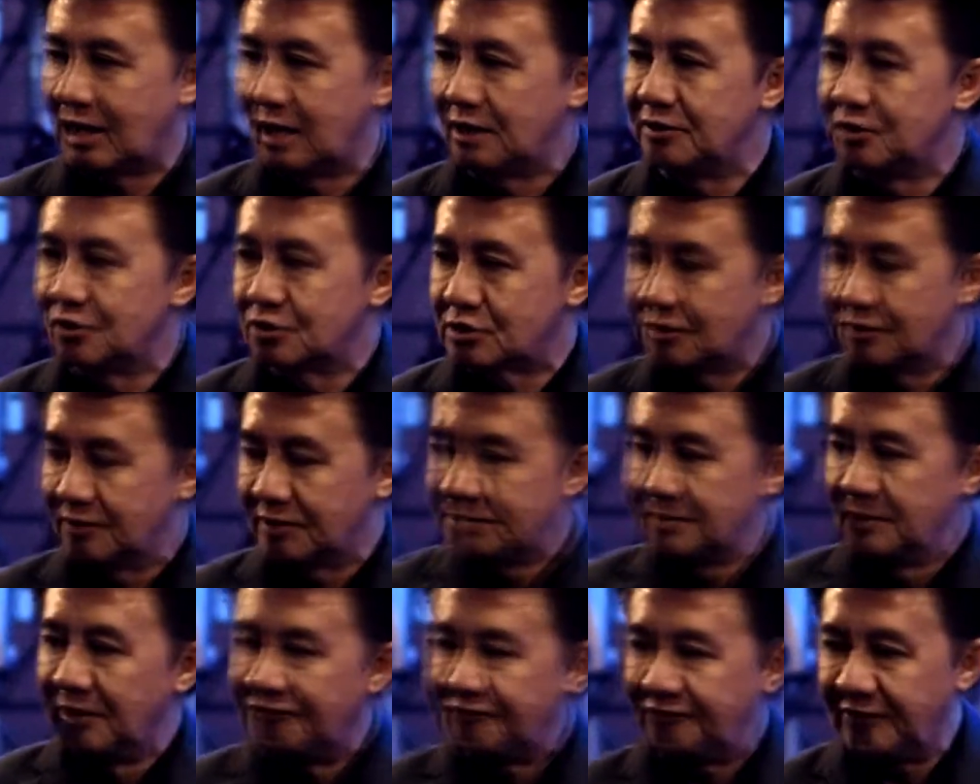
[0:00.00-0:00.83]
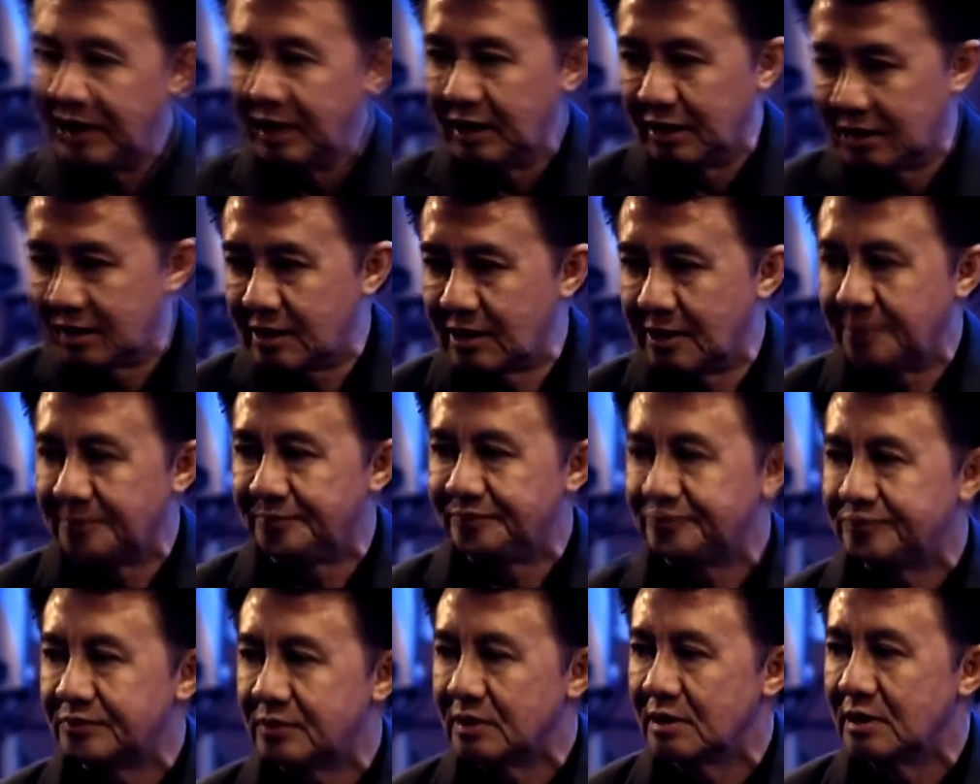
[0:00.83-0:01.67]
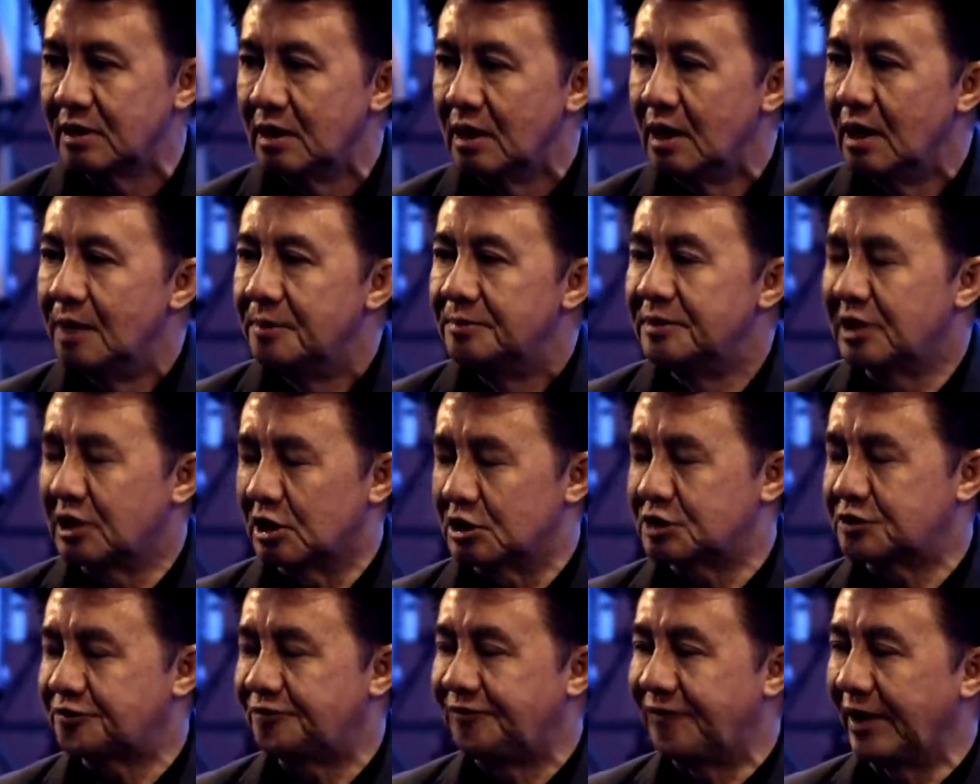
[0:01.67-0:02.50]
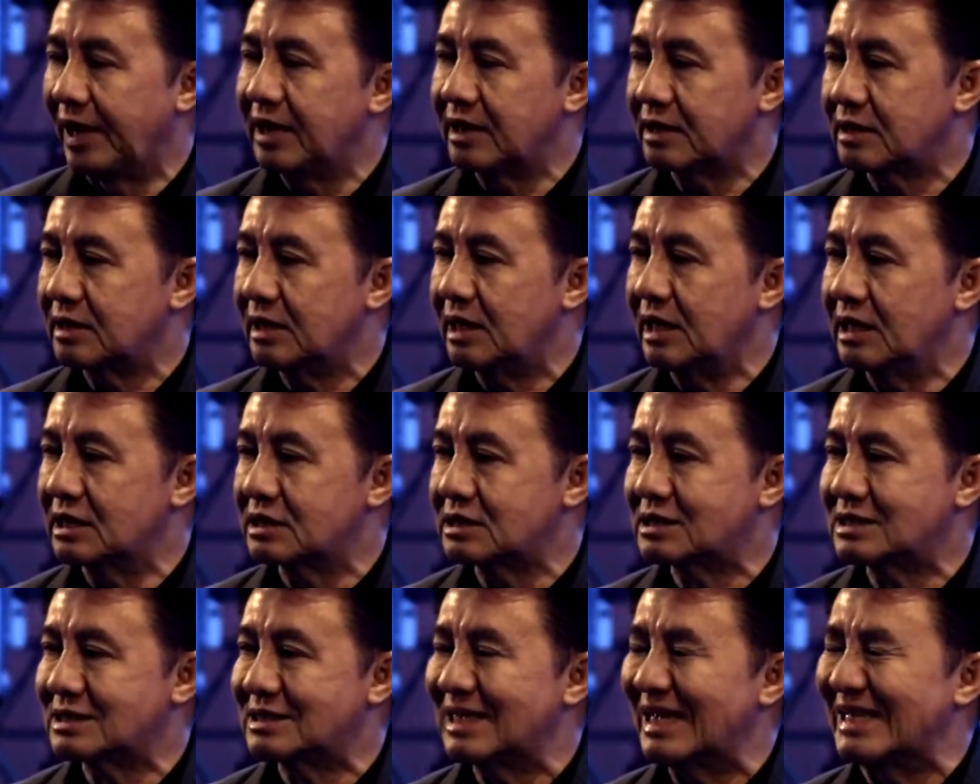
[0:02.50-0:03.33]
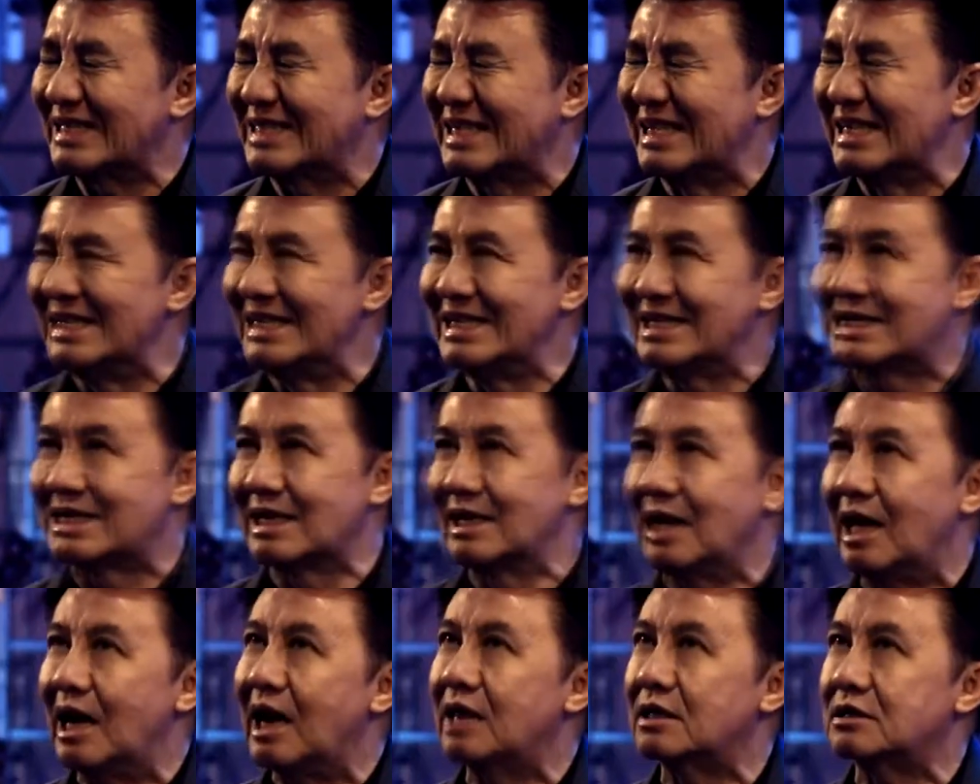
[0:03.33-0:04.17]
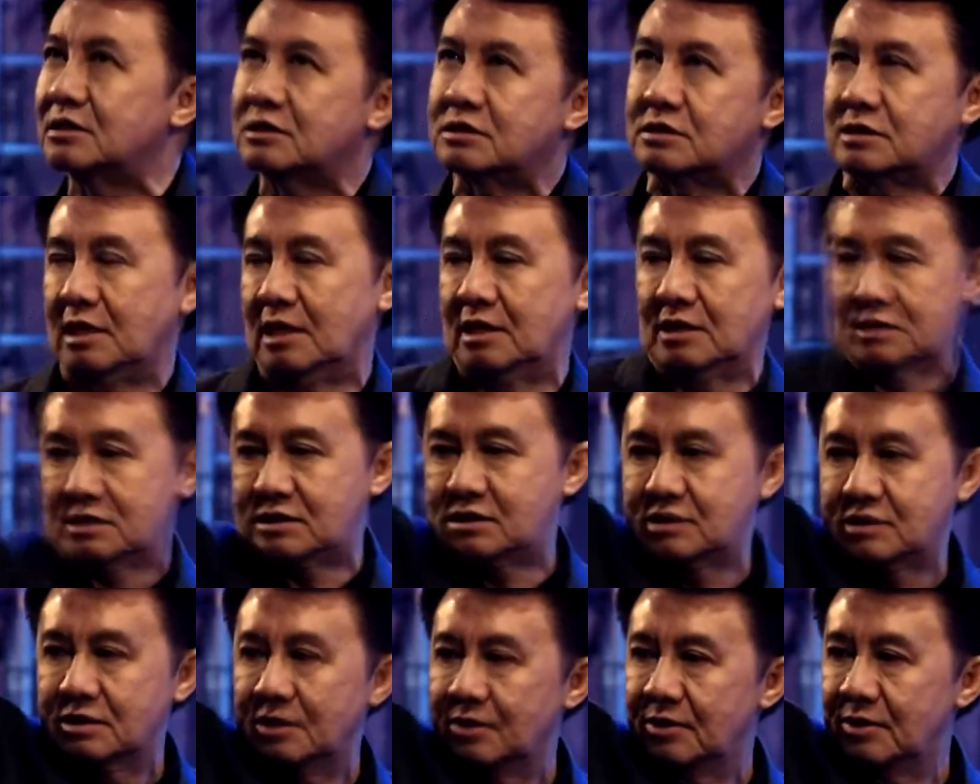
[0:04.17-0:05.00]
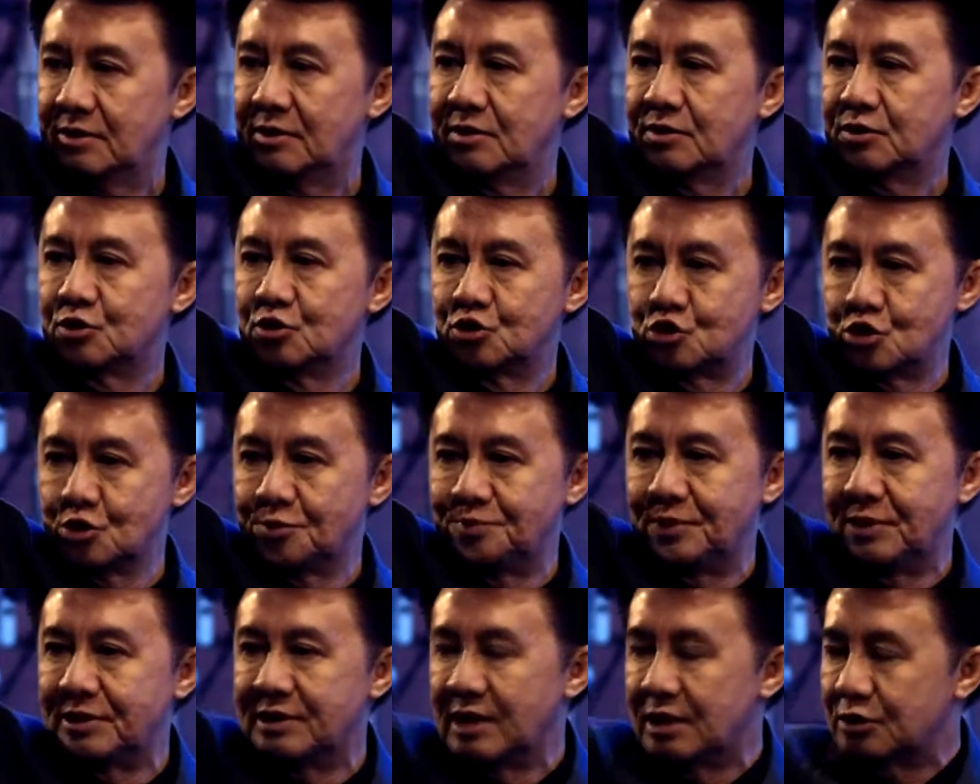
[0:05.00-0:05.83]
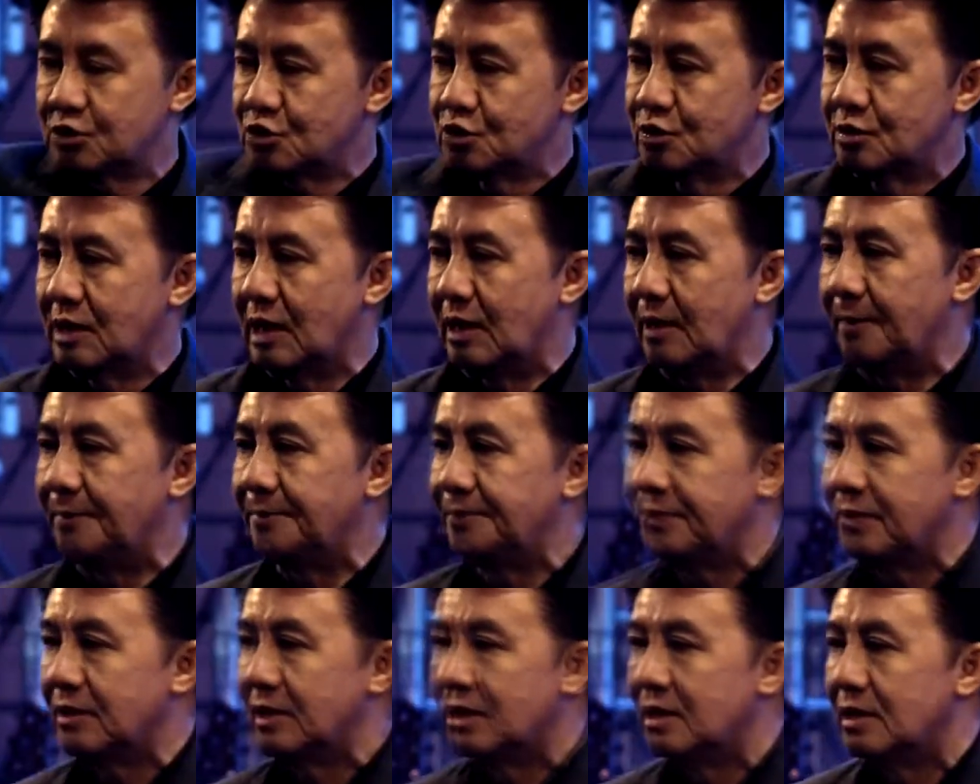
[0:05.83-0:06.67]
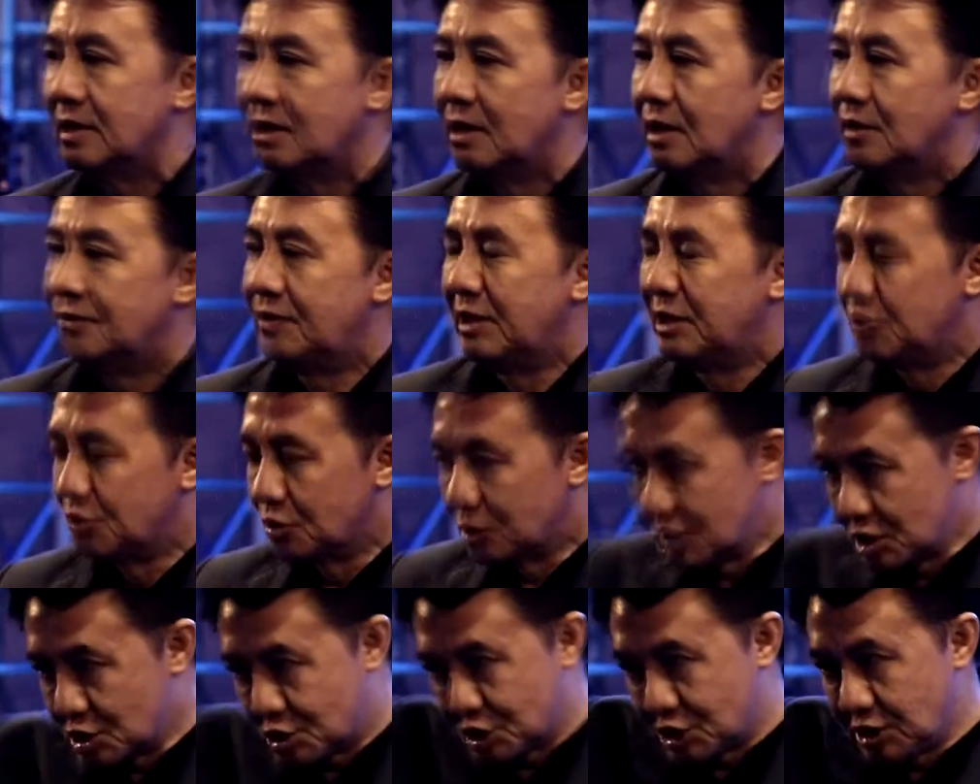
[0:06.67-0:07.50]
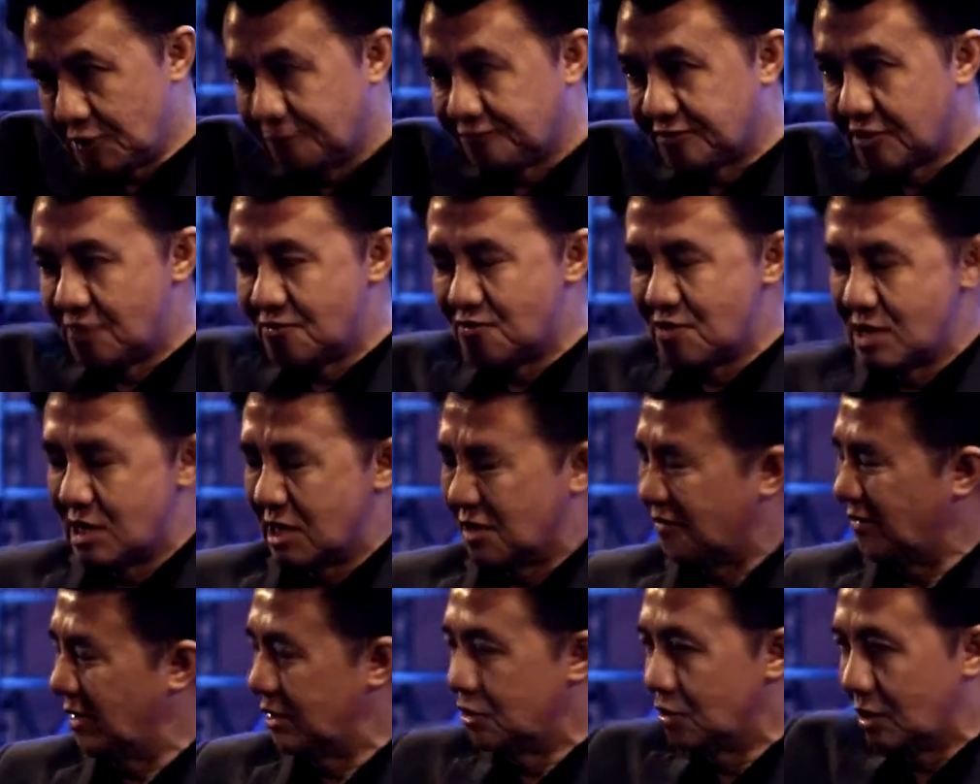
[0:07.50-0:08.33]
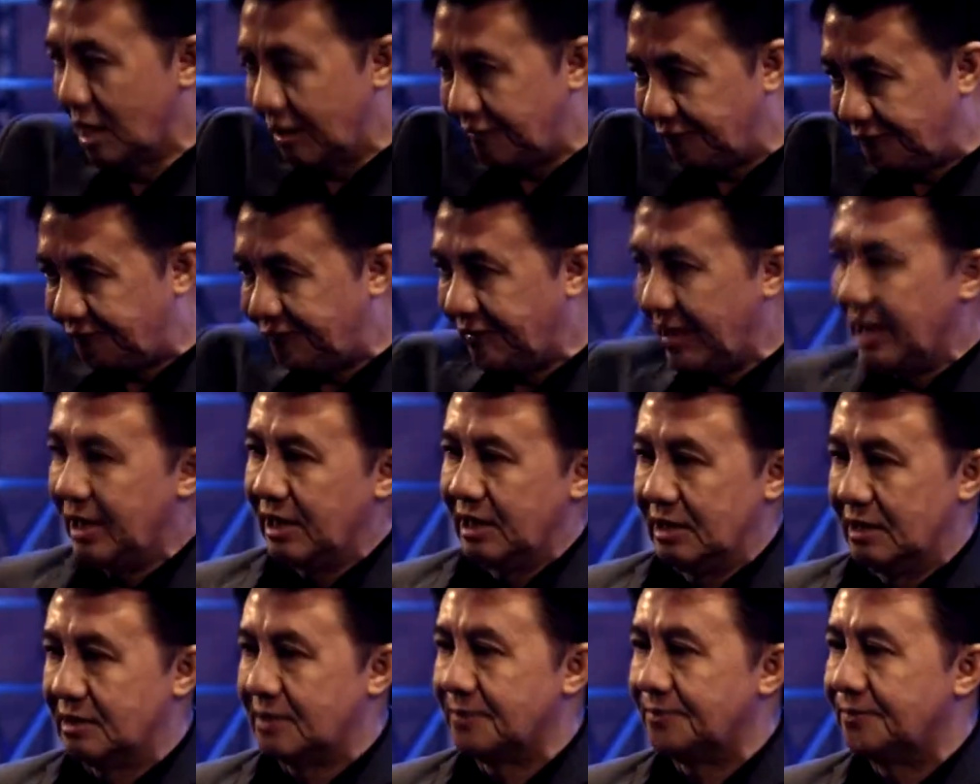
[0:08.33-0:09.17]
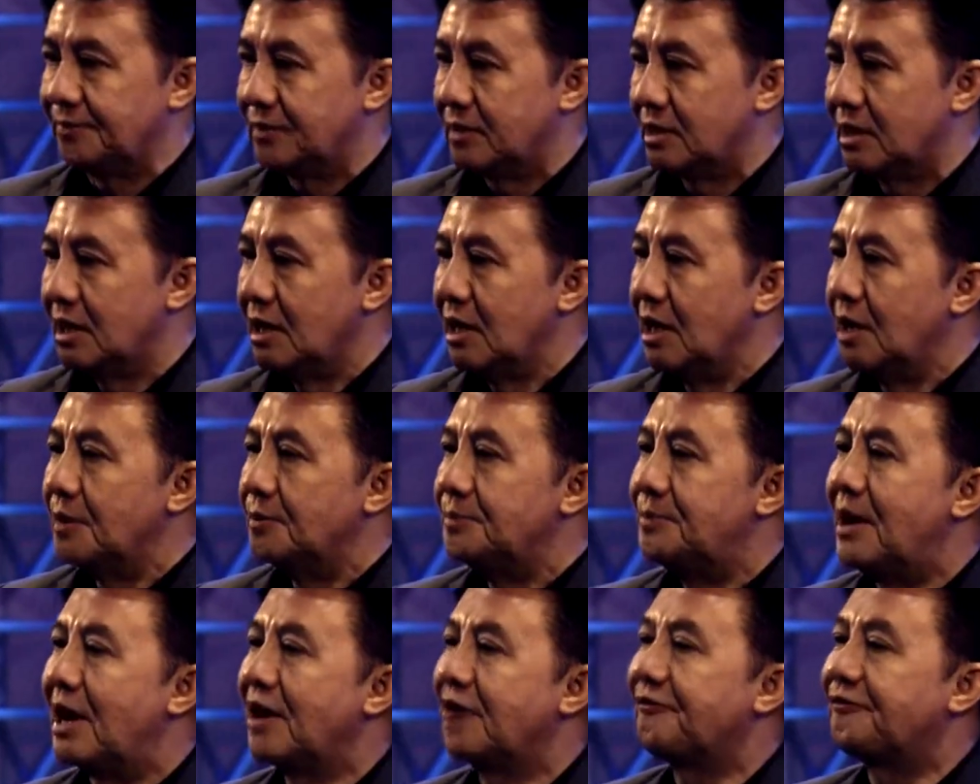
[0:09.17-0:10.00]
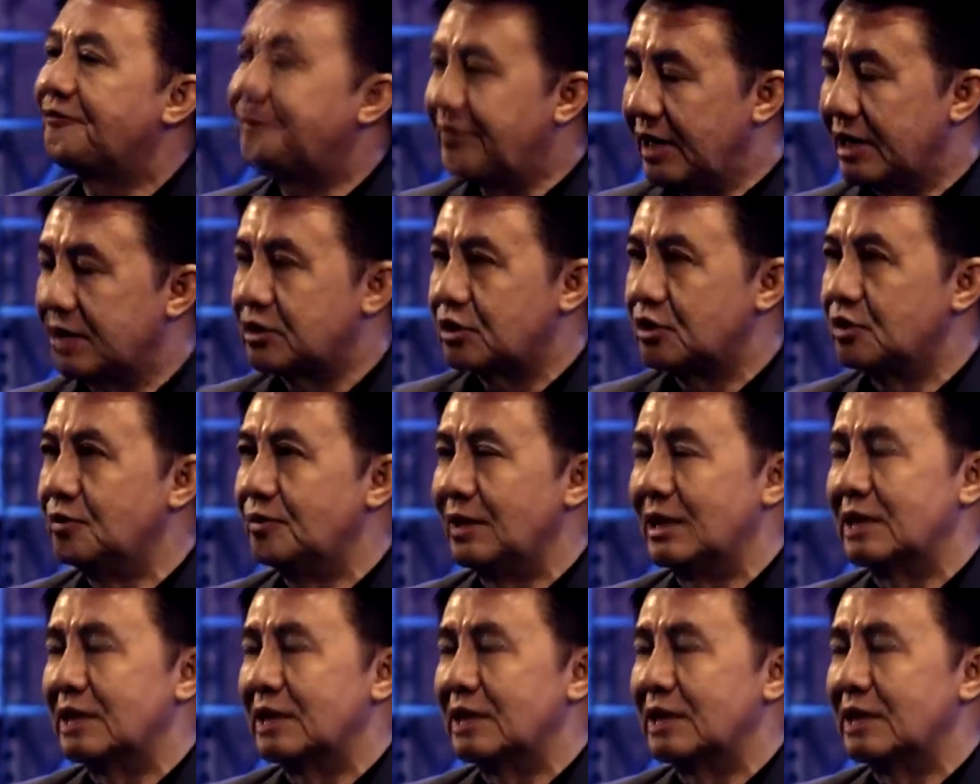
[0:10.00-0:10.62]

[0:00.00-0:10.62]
Can you say with me faith? Because faith is the legal access to supernatural. When you receive the word, when you have faith, by faith you